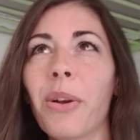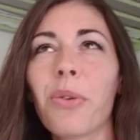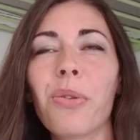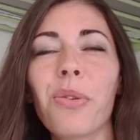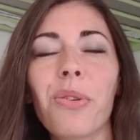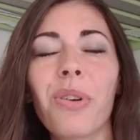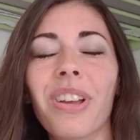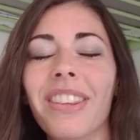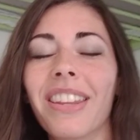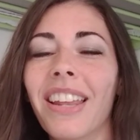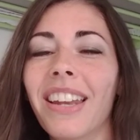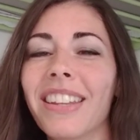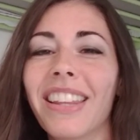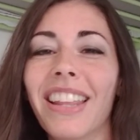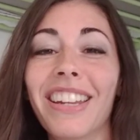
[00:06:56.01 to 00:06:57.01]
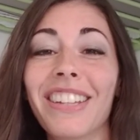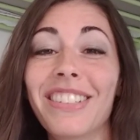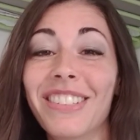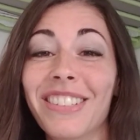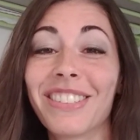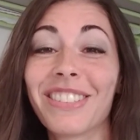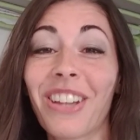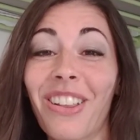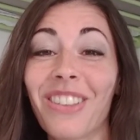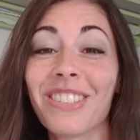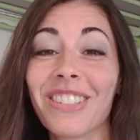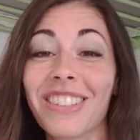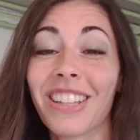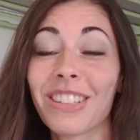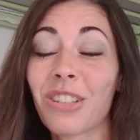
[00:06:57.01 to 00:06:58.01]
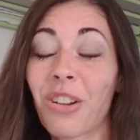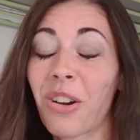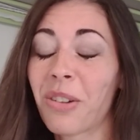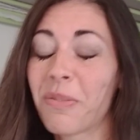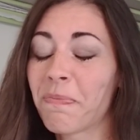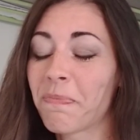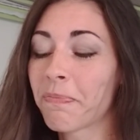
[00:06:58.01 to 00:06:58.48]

Whew, and that is that is just challenging. That's hard.